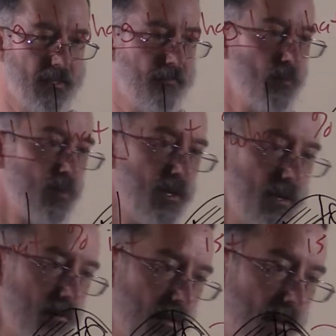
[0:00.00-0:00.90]
that from
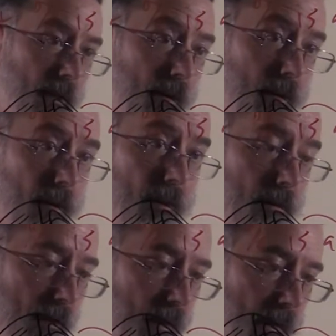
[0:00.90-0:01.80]
100,
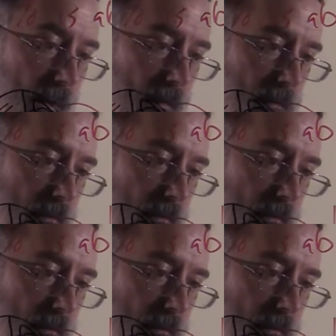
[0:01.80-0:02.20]
you're going to get